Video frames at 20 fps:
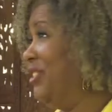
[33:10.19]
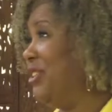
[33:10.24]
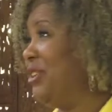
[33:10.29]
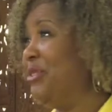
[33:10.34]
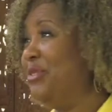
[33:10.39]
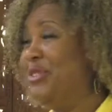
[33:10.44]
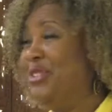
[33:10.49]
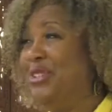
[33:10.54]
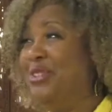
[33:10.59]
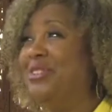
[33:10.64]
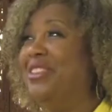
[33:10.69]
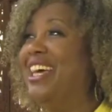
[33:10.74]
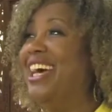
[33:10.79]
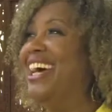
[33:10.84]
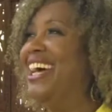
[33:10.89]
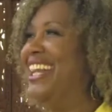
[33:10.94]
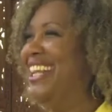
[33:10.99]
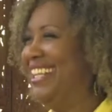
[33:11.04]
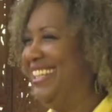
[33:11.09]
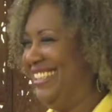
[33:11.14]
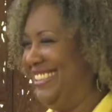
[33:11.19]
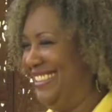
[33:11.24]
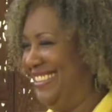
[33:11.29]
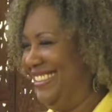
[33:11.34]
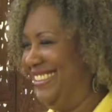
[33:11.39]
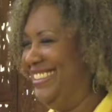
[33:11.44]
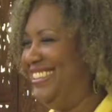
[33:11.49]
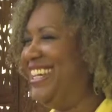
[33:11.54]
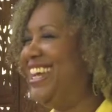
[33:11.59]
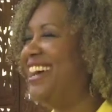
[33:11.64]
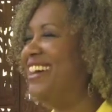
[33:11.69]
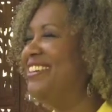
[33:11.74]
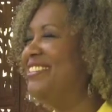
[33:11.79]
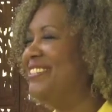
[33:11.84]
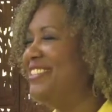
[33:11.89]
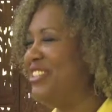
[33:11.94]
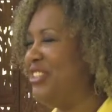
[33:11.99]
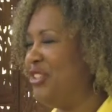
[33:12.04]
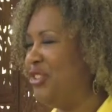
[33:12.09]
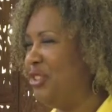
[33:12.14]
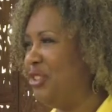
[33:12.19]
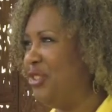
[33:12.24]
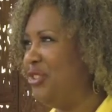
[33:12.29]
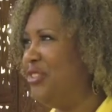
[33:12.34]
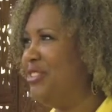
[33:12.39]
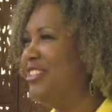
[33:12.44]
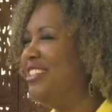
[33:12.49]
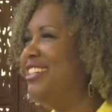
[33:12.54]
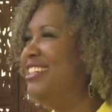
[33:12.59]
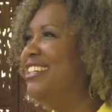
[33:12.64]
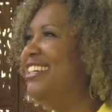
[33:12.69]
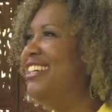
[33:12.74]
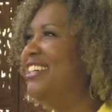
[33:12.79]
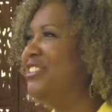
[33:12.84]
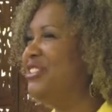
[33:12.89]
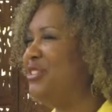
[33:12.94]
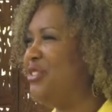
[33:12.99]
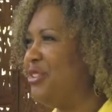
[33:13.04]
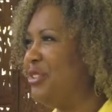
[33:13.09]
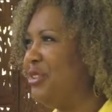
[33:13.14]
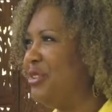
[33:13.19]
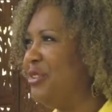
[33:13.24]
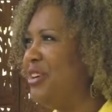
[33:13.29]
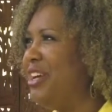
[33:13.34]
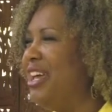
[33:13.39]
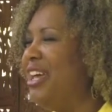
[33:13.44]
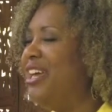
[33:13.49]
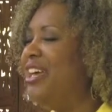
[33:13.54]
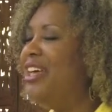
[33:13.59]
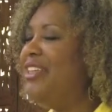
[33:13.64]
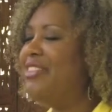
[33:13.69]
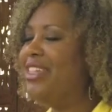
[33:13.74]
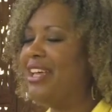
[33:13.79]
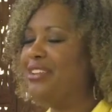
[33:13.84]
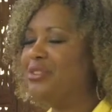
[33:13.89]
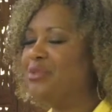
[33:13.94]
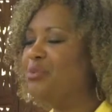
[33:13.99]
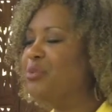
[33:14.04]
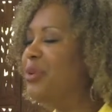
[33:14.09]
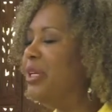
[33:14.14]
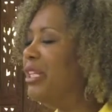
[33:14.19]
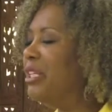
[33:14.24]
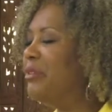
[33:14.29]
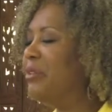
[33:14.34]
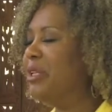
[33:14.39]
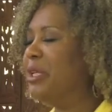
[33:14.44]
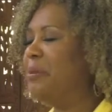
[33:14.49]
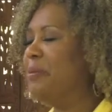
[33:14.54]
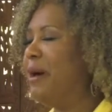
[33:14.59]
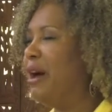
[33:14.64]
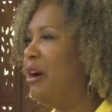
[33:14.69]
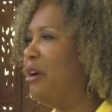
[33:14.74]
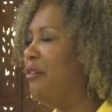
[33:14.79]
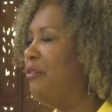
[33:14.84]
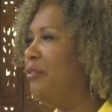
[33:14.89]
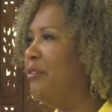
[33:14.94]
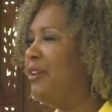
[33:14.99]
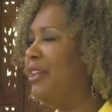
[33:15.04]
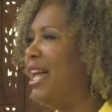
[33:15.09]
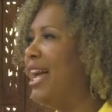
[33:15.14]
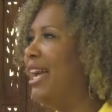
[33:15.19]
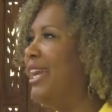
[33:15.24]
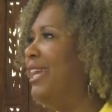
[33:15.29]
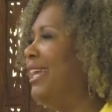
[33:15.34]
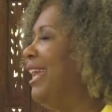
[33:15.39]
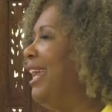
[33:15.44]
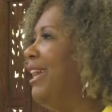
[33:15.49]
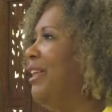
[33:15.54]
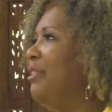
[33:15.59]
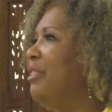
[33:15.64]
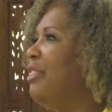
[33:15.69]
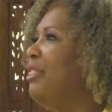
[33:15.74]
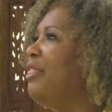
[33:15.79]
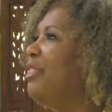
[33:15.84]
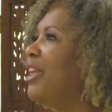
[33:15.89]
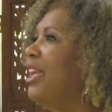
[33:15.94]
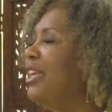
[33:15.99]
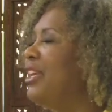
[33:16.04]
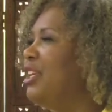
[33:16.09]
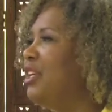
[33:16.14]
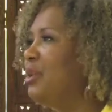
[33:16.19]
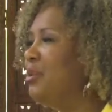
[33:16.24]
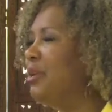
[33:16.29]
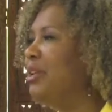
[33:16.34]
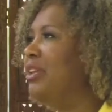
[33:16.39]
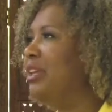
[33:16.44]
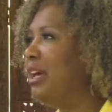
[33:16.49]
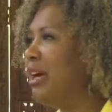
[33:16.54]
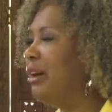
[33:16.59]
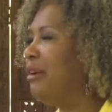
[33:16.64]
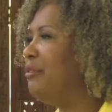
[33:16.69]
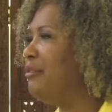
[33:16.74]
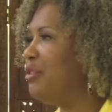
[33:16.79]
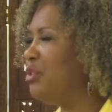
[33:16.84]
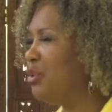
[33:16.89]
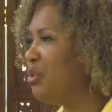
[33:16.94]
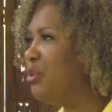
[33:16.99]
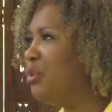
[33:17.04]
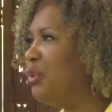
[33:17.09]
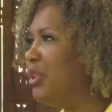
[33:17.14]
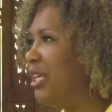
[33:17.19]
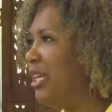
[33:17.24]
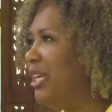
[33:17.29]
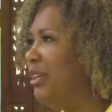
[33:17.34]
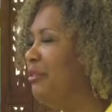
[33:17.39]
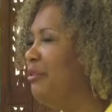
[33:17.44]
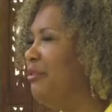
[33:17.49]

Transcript: don't do that. Yeah, it's true. It's true. That's really, really powerful. I can't thank you enough, truly,